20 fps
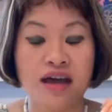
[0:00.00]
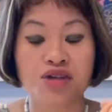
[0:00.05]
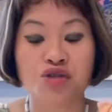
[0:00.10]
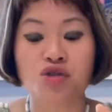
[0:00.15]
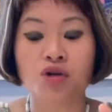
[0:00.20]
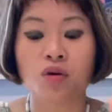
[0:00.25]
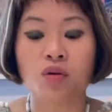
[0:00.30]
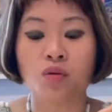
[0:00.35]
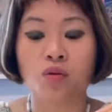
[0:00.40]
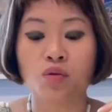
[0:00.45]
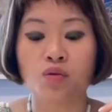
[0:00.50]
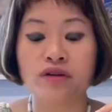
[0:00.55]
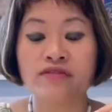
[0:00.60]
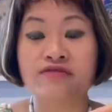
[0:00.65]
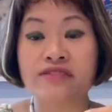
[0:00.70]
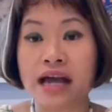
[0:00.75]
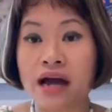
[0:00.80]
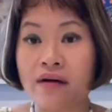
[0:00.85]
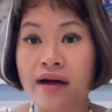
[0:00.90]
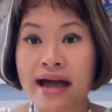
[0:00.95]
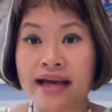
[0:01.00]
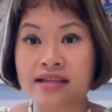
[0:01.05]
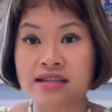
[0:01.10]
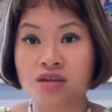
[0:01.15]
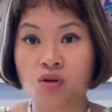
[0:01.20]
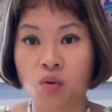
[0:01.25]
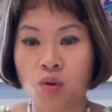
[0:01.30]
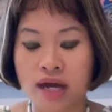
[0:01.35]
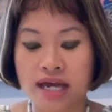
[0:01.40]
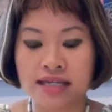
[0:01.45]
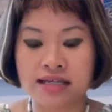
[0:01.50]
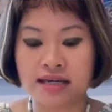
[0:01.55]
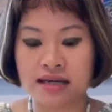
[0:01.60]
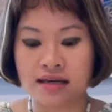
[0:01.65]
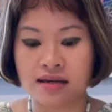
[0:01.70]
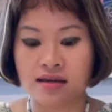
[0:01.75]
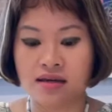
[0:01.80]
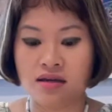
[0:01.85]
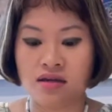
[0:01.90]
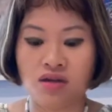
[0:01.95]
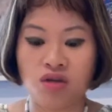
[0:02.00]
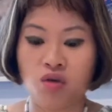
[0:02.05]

So without activating,